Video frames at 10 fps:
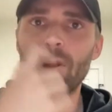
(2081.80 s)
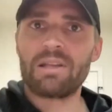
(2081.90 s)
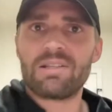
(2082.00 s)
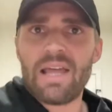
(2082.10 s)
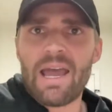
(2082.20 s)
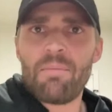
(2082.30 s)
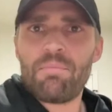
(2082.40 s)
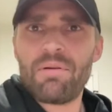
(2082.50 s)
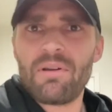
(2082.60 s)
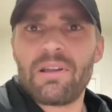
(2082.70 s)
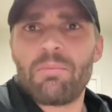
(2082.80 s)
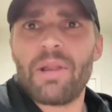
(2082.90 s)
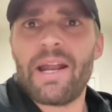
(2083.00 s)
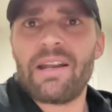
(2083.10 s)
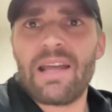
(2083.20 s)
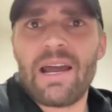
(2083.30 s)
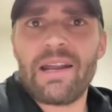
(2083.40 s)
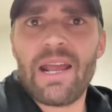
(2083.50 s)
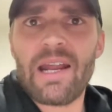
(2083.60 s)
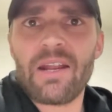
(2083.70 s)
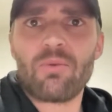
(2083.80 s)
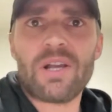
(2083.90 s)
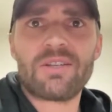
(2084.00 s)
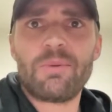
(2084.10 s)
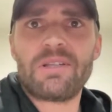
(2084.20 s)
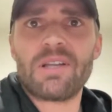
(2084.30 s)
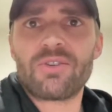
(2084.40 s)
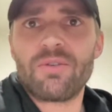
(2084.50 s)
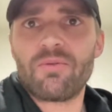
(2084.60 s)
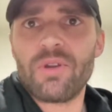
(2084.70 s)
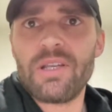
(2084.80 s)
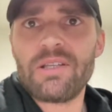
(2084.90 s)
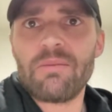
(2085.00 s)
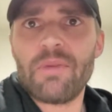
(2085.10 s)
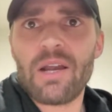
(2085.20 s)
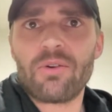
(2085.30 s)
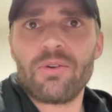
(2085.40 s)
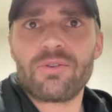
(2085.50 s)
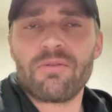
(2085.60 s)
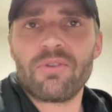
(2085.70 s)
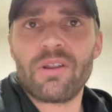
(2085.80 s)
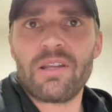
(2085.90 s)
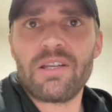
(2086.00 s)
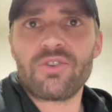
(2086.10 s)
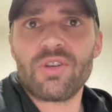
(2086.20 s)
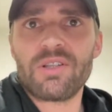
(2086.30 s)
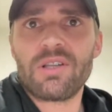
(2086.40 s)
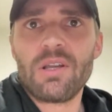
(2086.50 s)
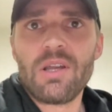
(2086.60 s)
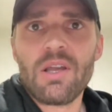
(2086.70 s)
Is the app planning on adding recipe section for easy macronutrient friendly dishes?